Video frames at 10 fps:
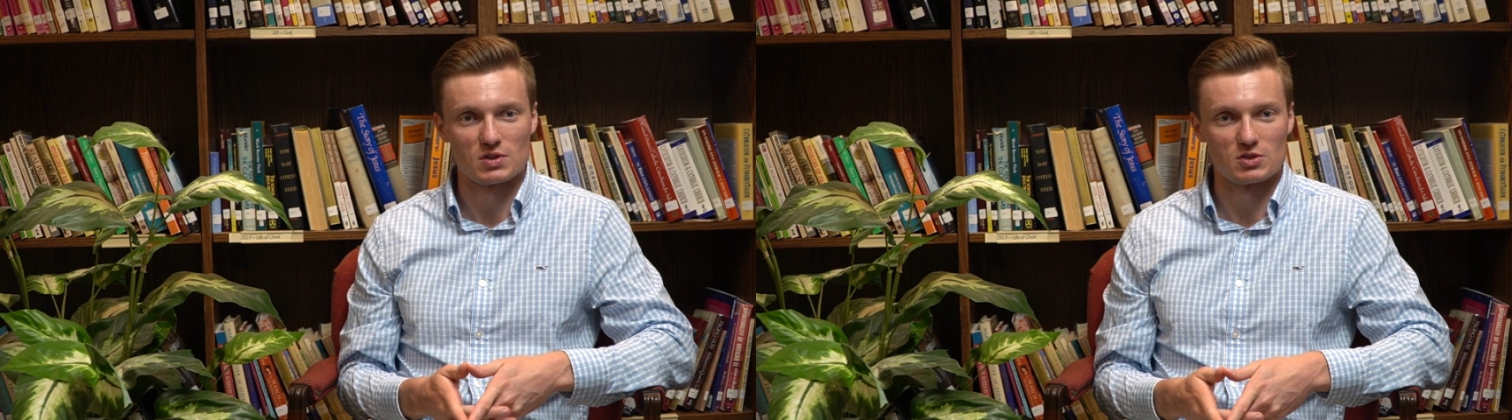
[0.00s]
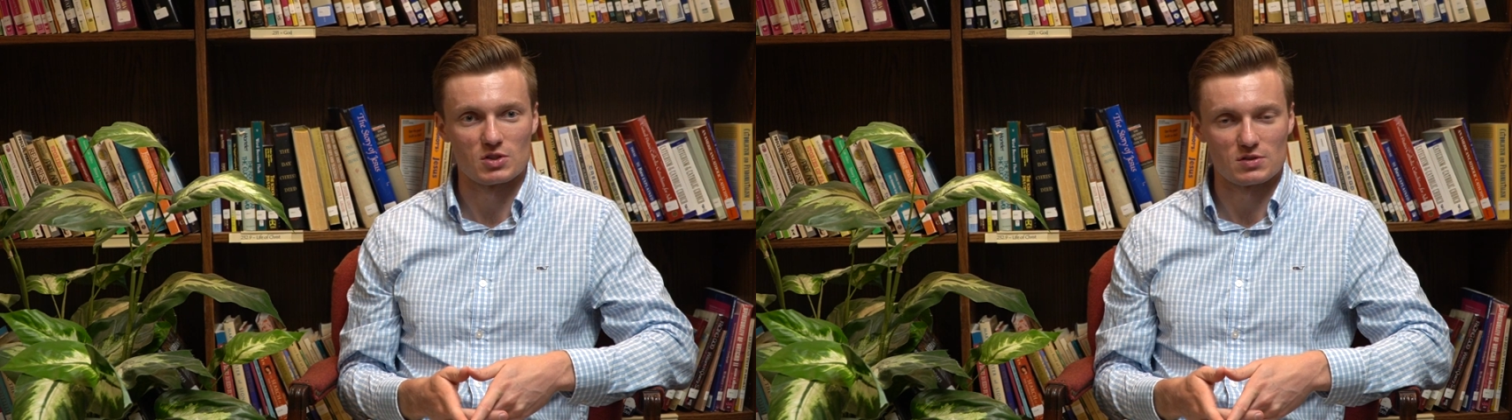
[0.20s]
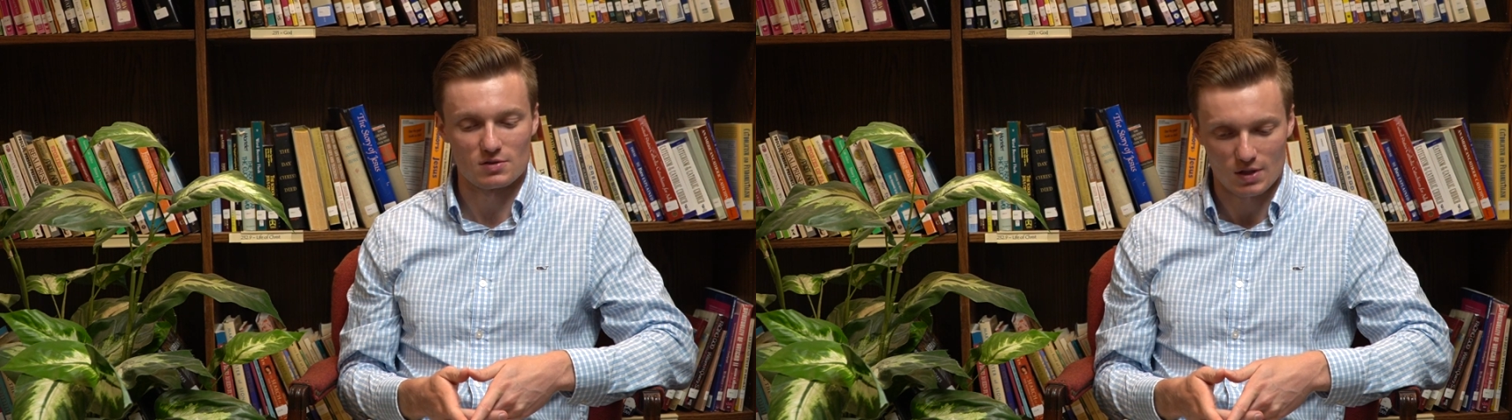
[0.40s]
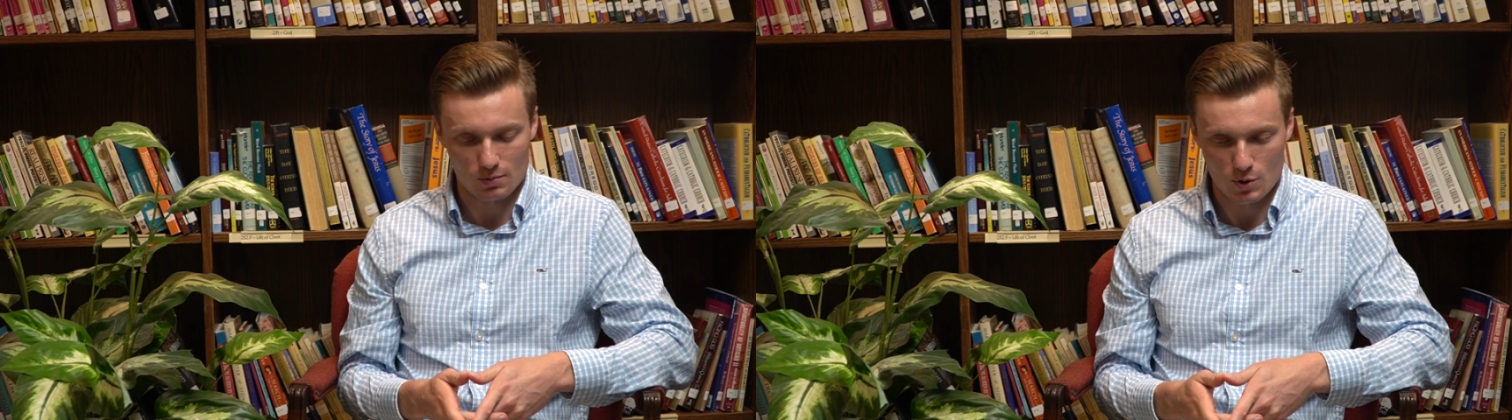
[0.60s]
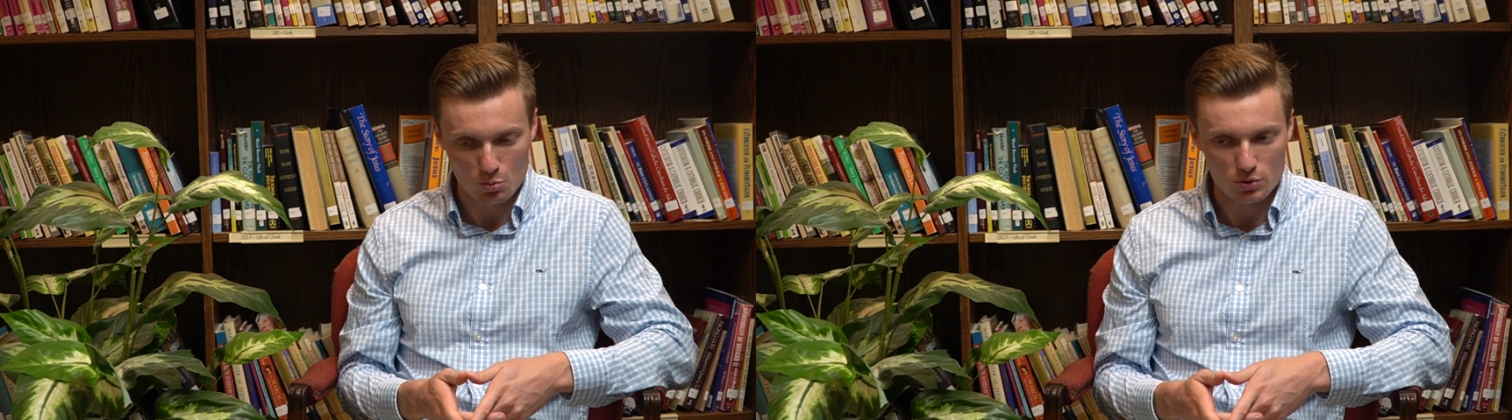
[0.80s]
to just like
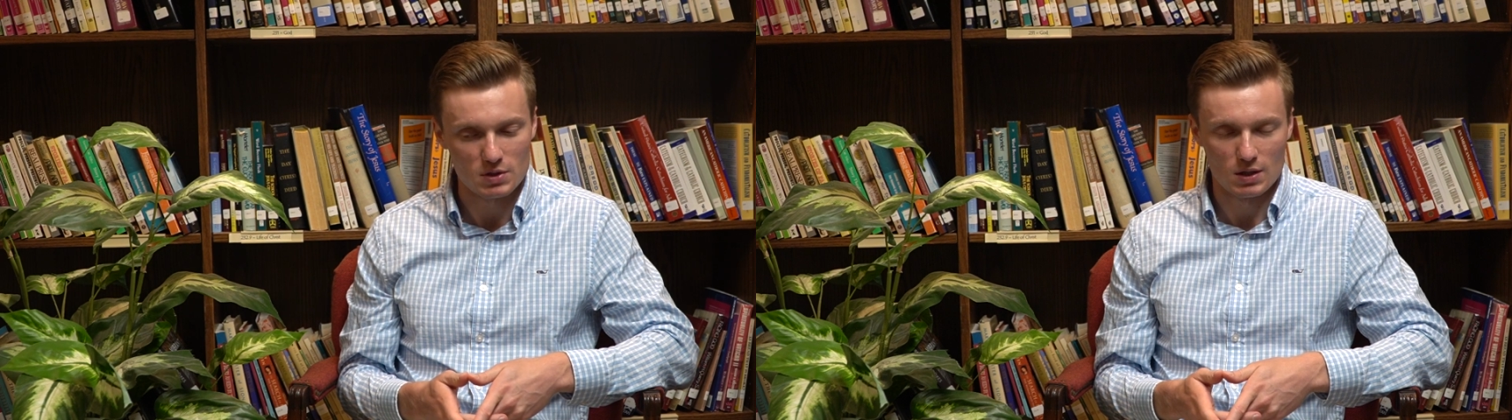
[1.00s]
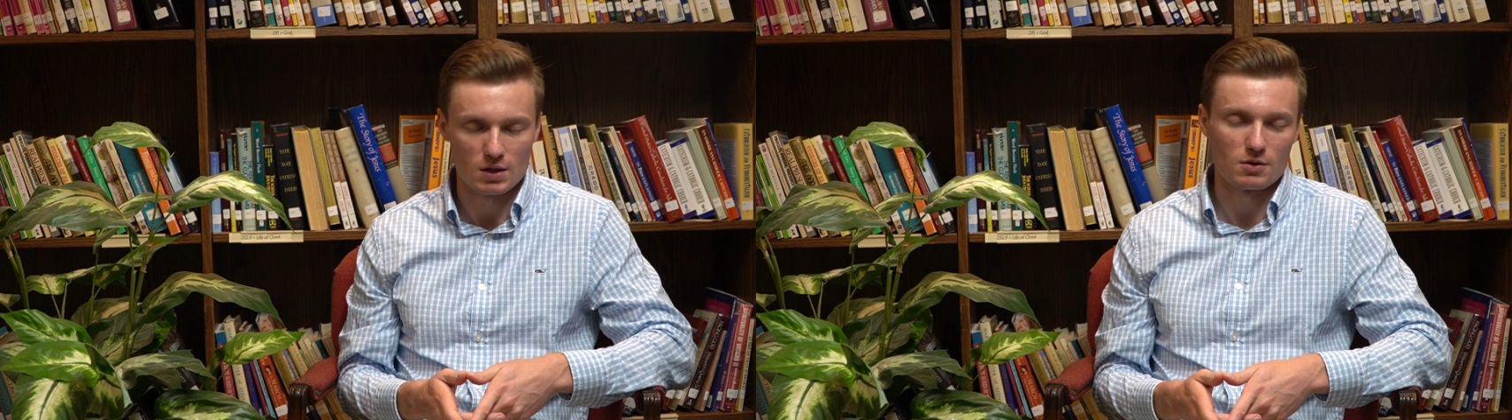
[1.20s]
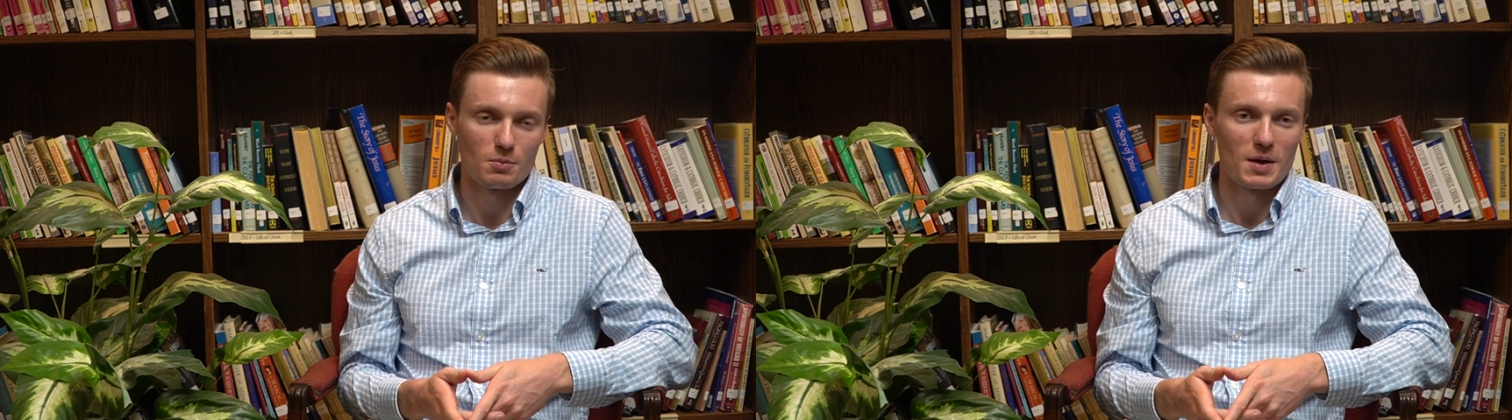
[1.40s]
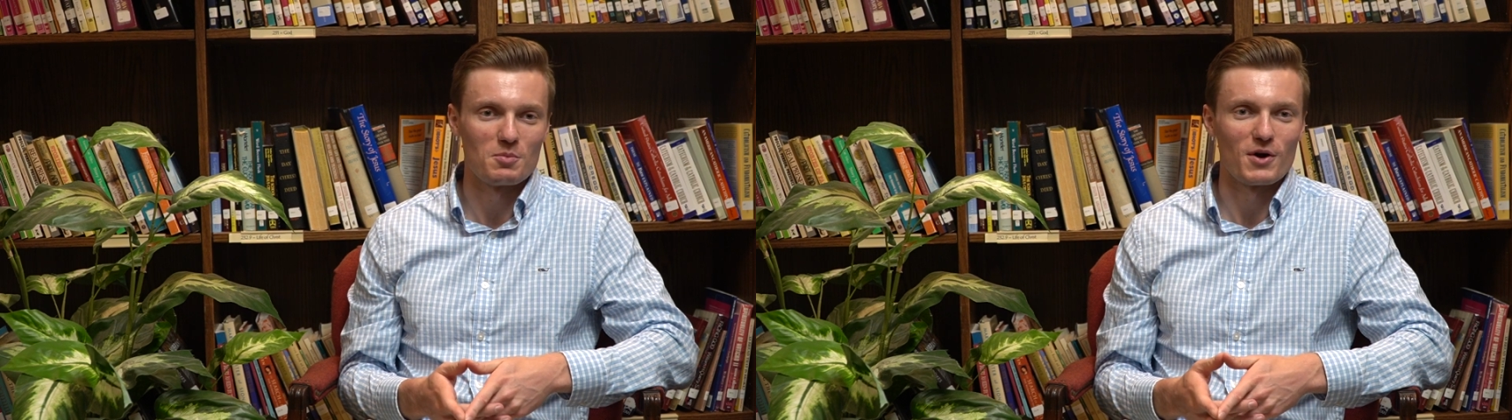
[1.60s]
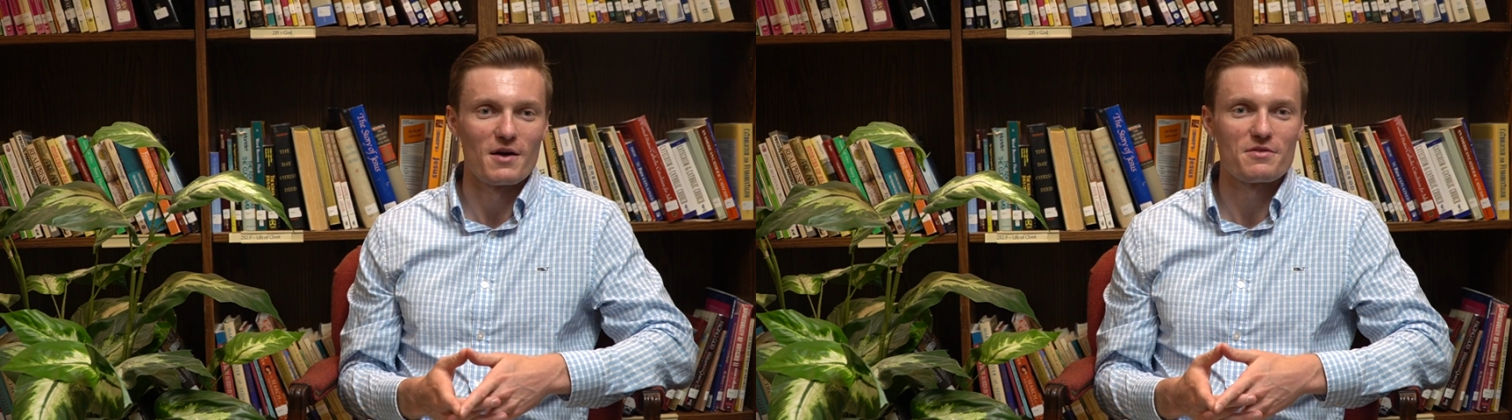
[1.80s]
mumbling under my
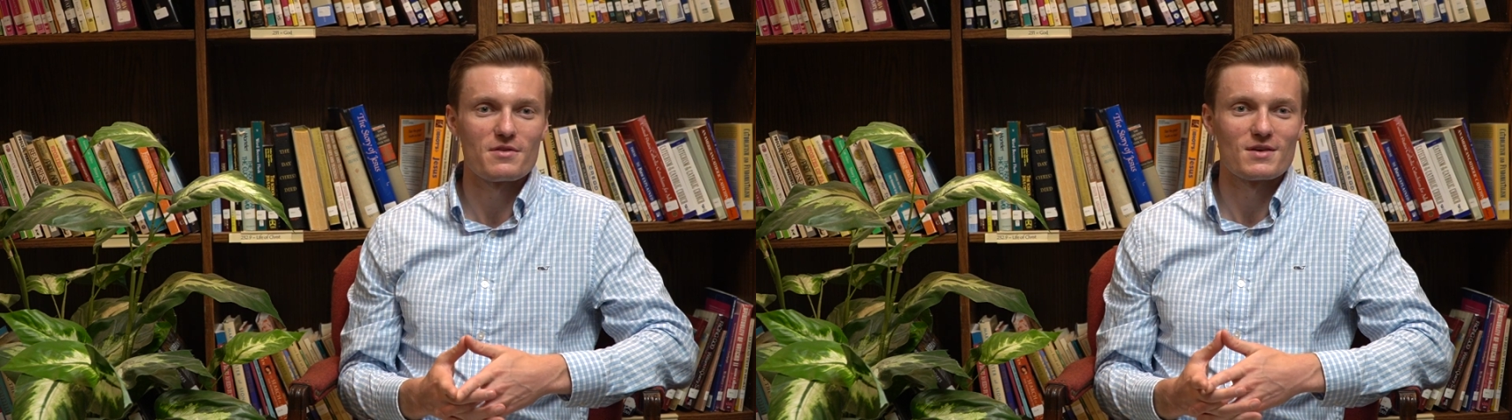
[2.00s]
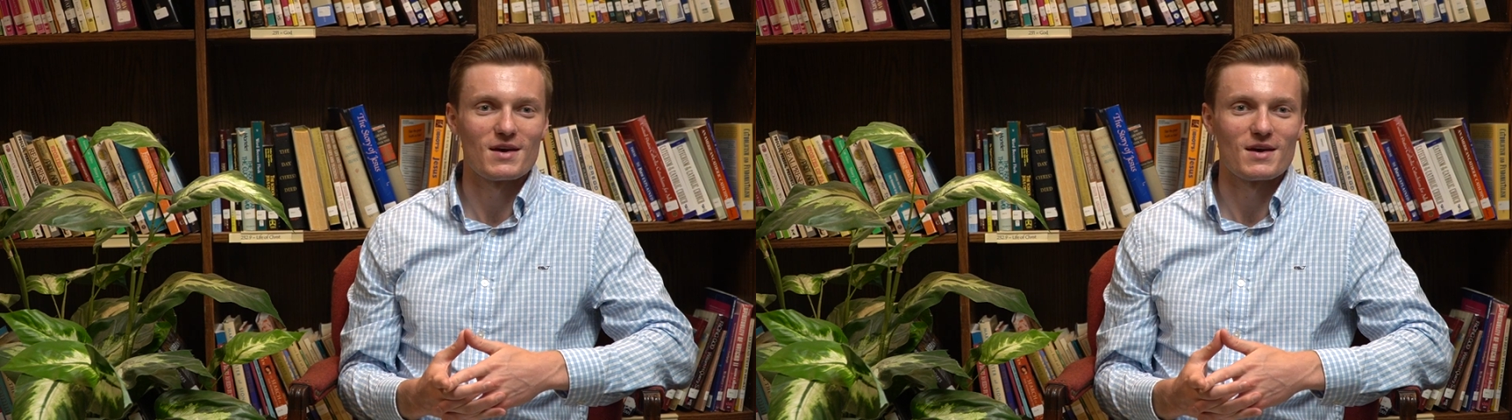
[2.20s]
breath.